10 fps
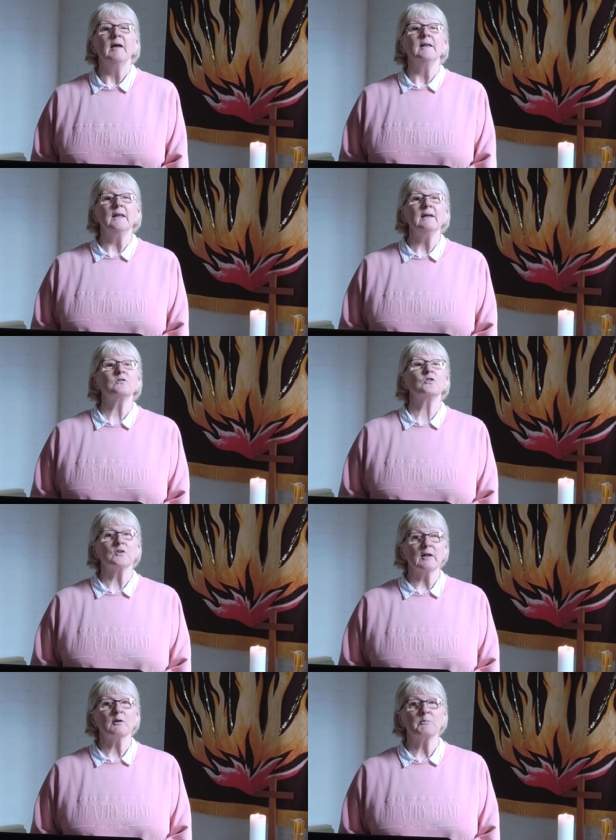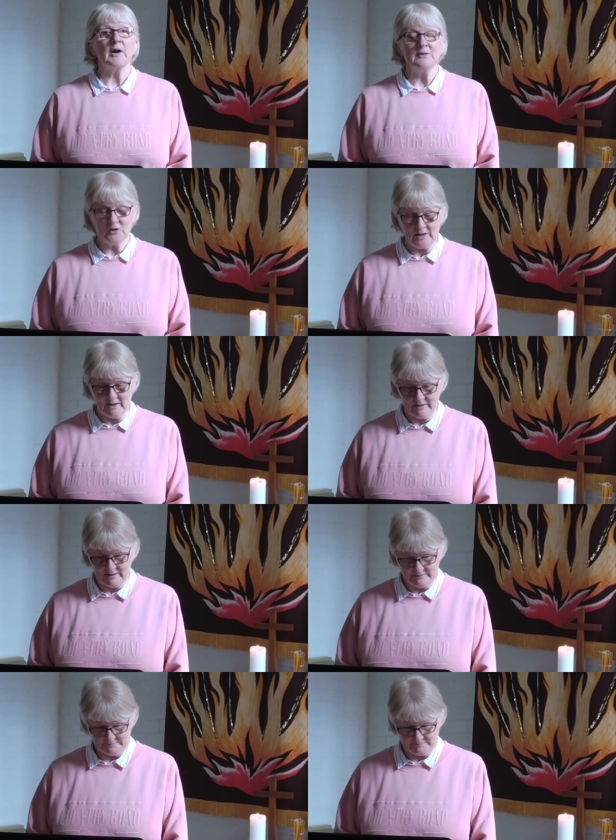Let's celebrate together."